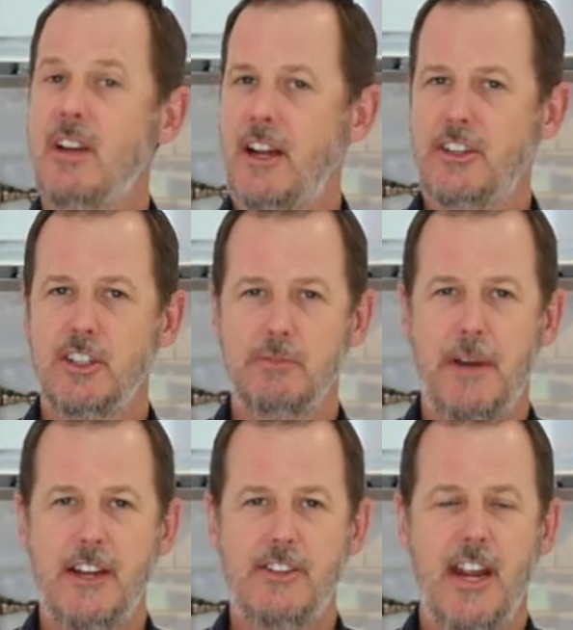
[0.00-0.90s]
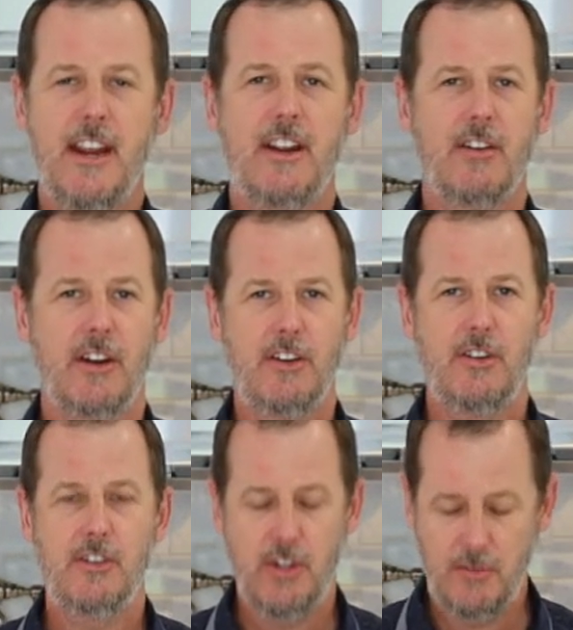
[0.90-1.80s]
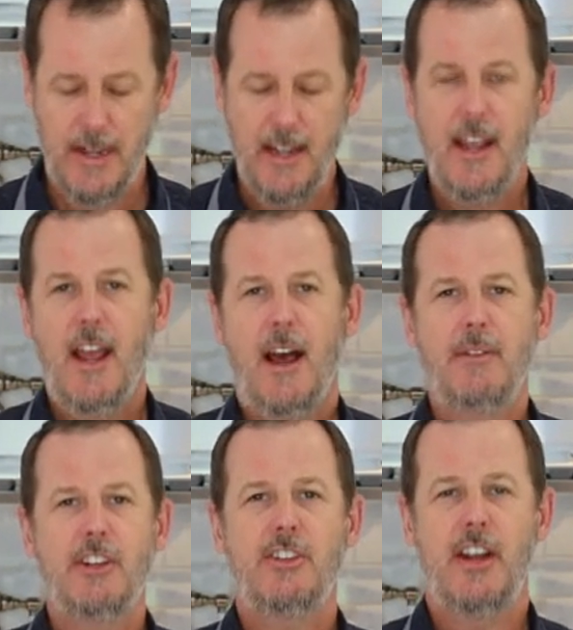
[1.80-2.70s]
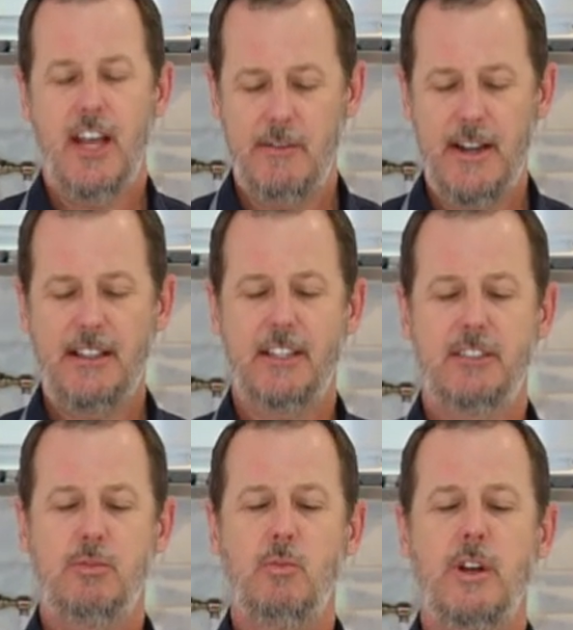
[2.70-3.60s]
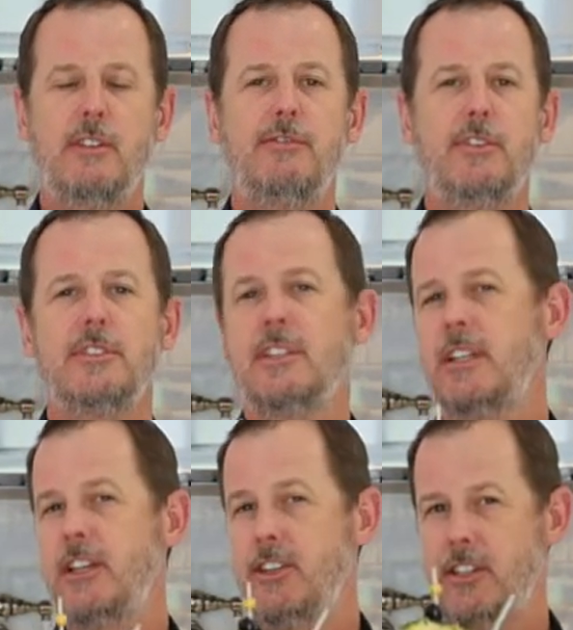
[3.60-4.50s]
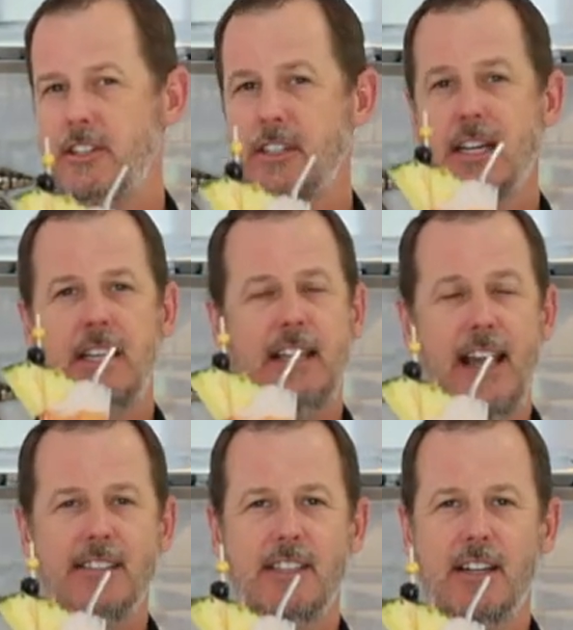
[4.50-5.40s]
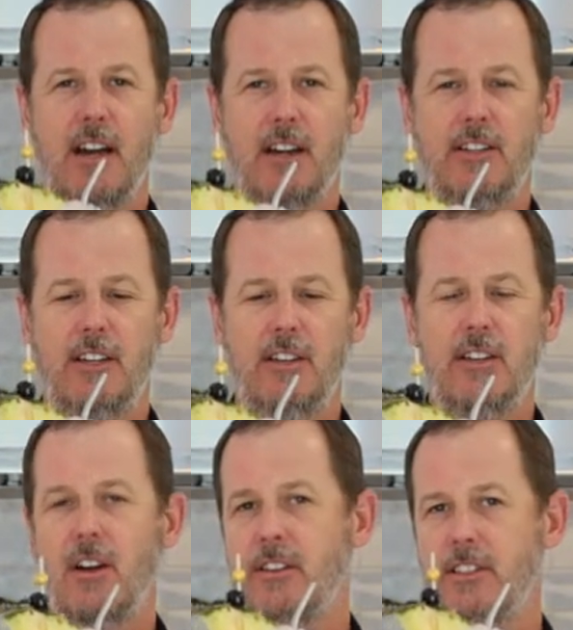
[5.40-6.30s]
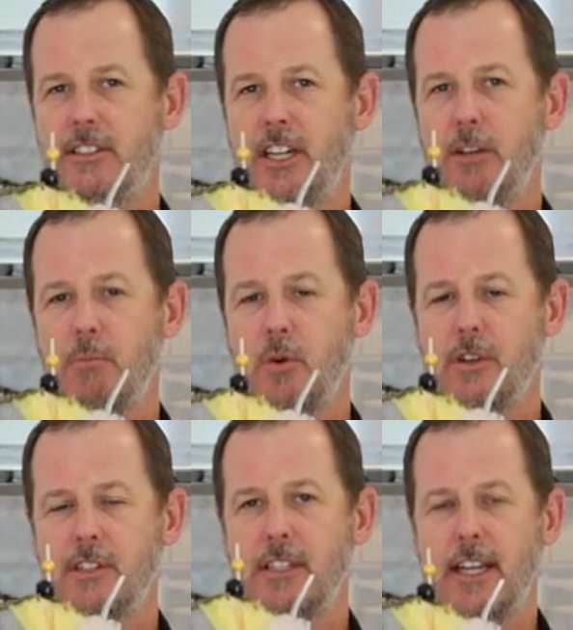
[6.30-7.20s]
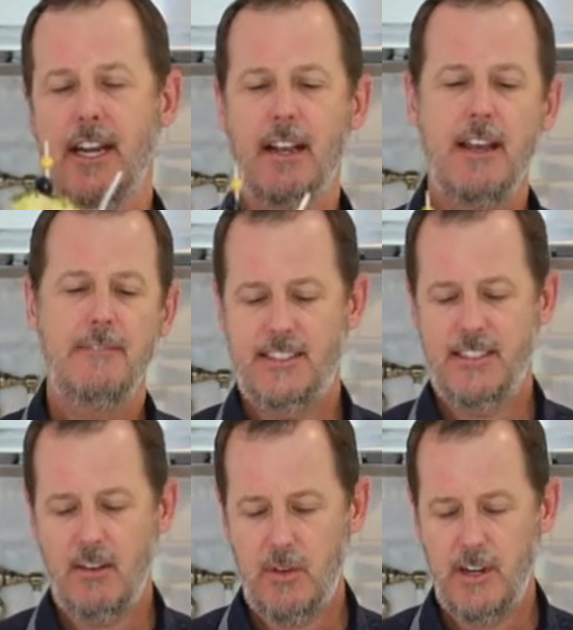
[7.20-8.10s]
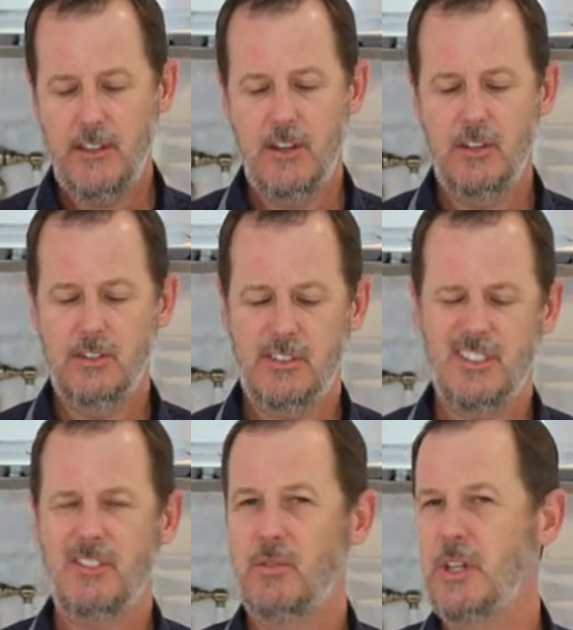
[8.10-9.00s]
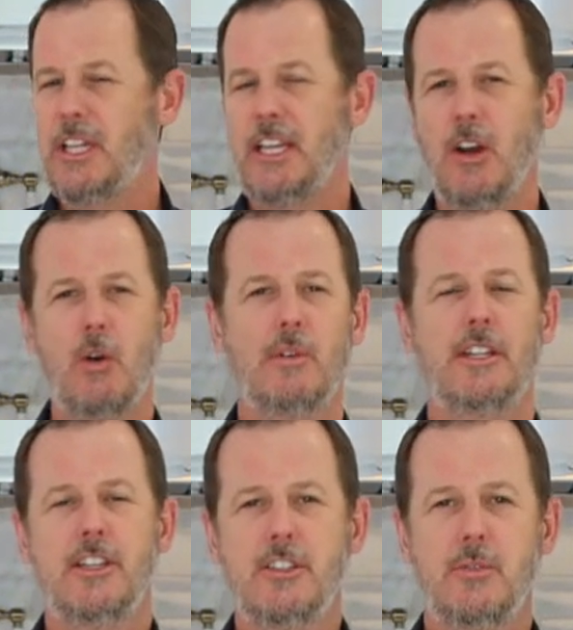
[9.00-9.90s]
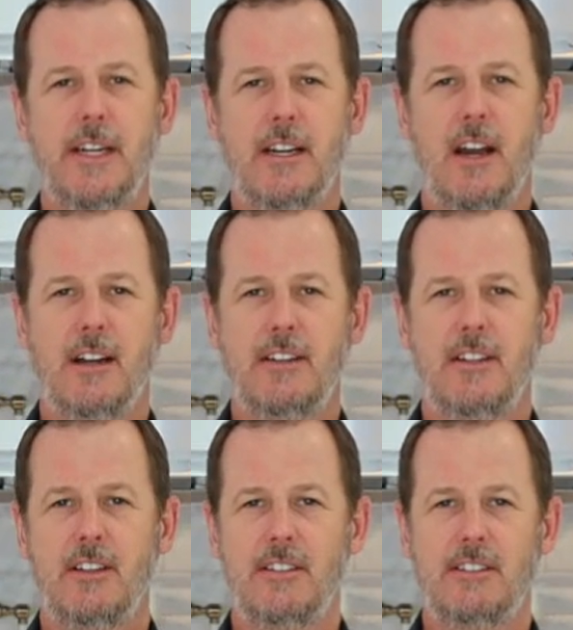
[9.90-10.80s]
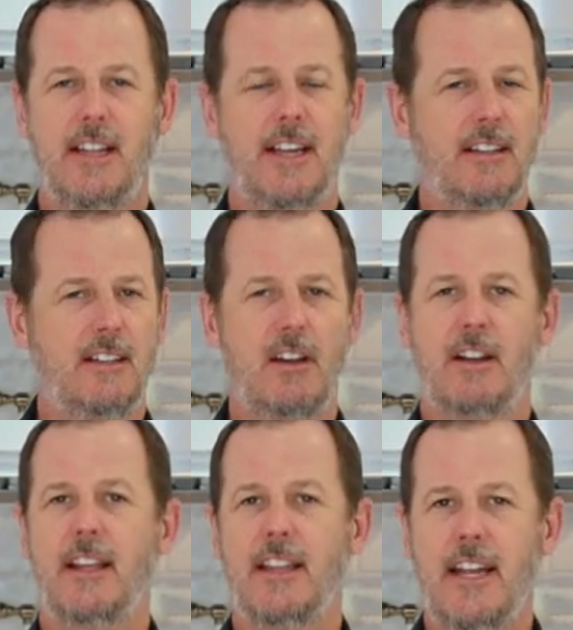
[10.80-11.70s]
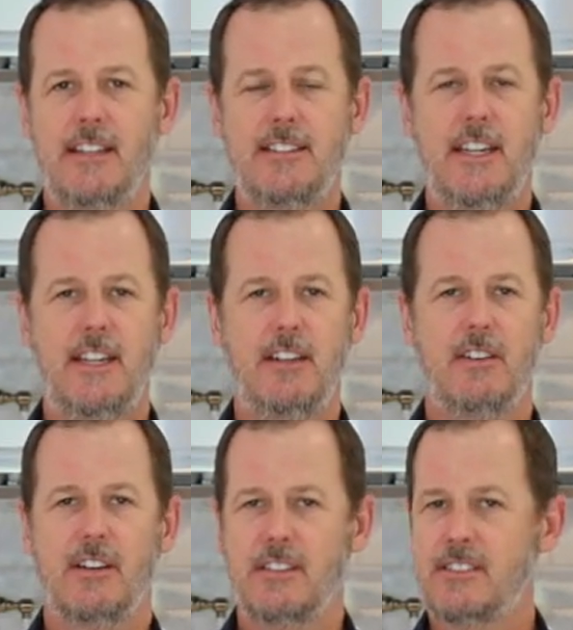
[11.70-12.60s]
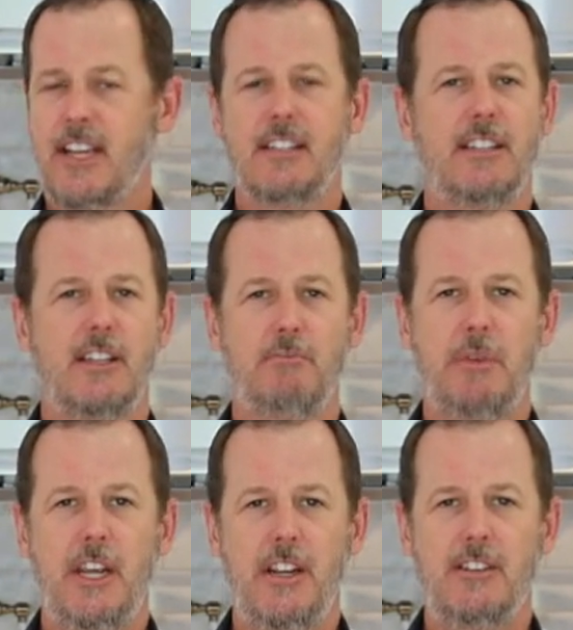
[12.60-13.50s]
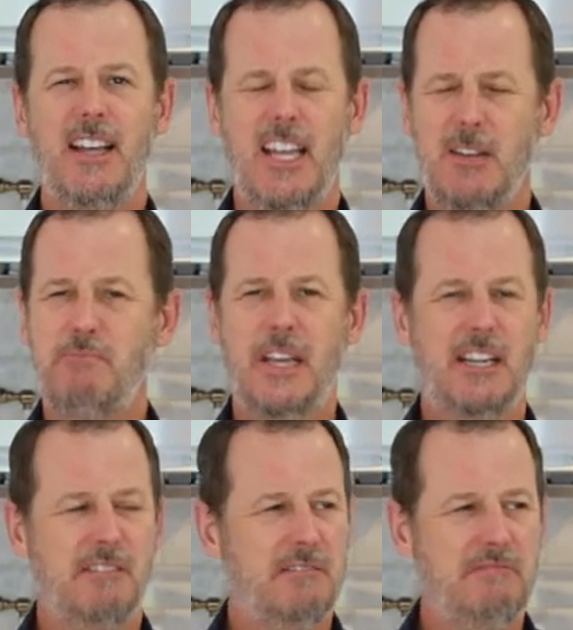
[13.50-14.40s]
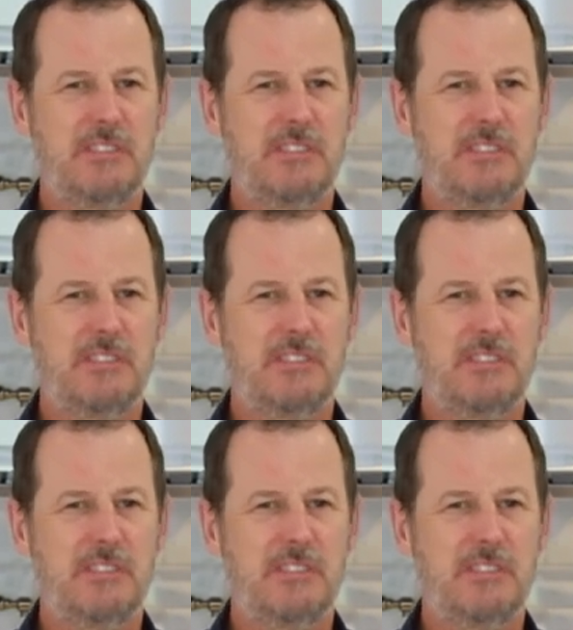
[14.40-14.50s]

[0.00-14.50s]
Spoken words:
Cocktails by Jay here on YouTube. I'm gonna show you how to make this wonderful, delicious, classic cocktail called the Singapore Sling. It's not one of those really overly sweet cocktails like a Long Island iced tea or a Sex on the Beach, like a big,